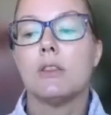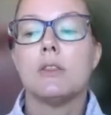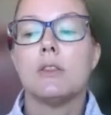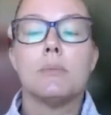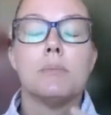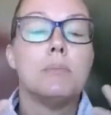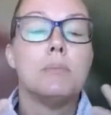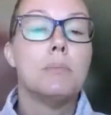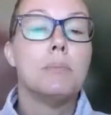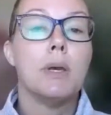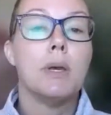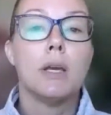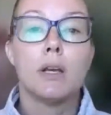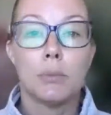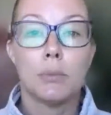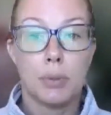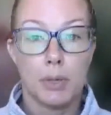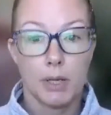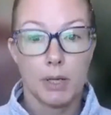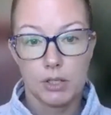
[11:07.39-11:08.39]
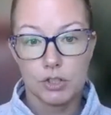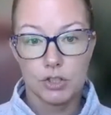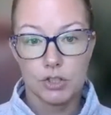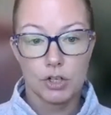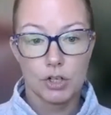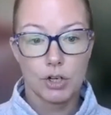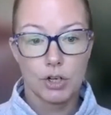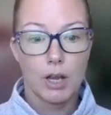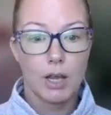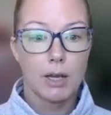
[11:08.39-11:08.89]
the bigger
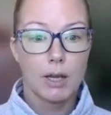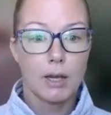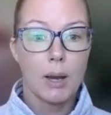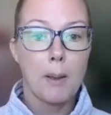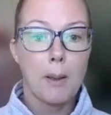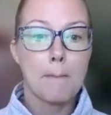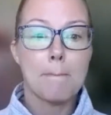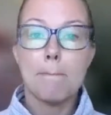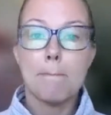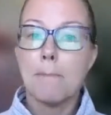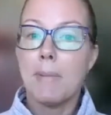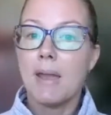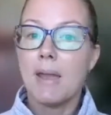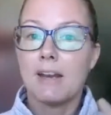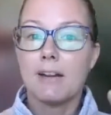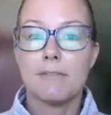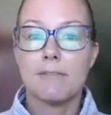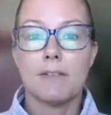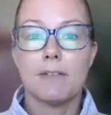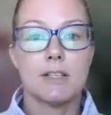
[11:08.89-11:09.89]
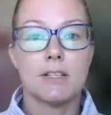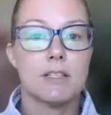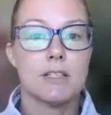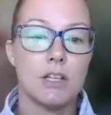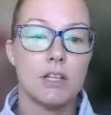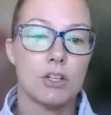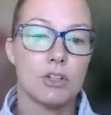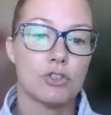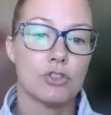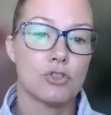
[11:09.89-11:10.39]
picture and
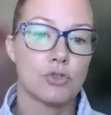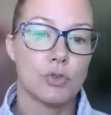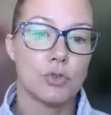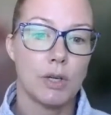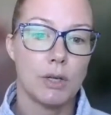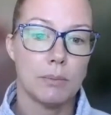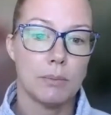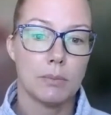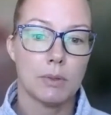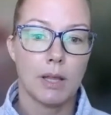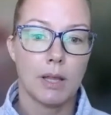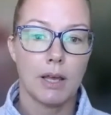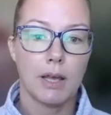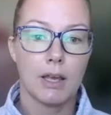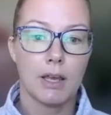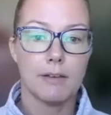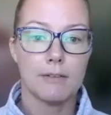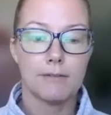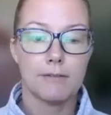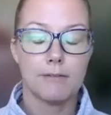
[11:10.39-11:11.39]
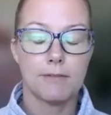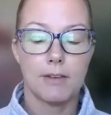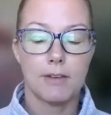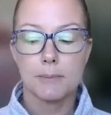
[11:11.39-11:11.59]
manifesting your dream life.